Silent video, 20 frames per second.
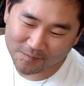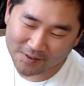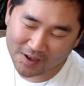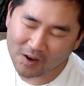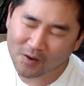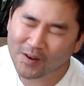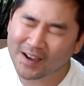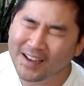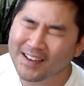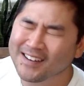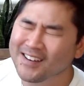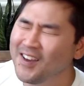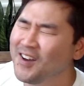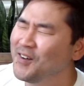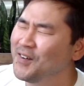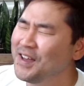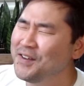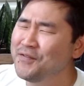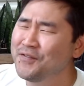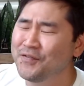
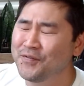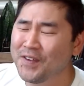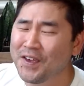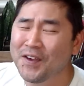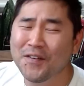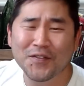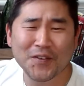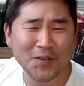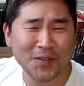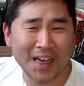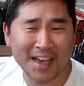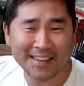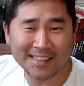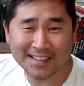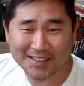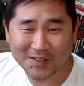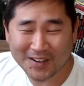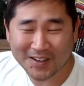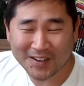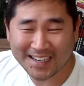if you like
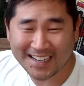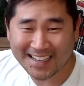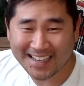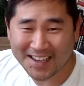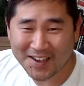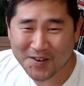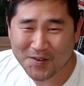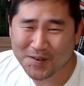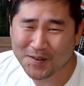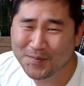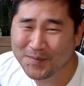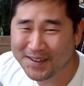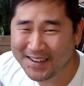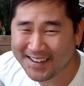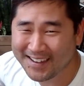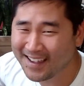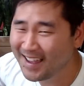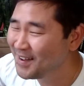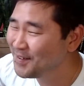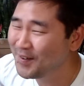this reading, it would
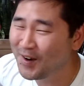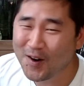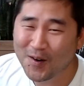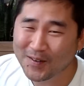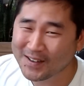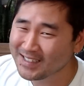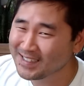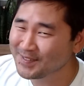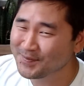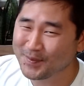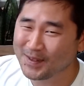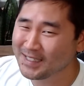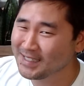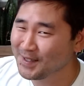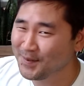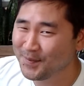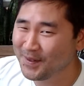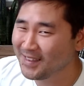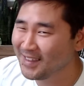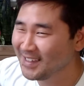be, I always mess
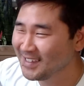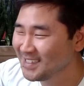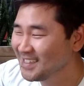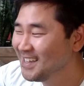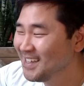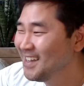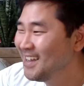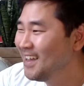up my lines.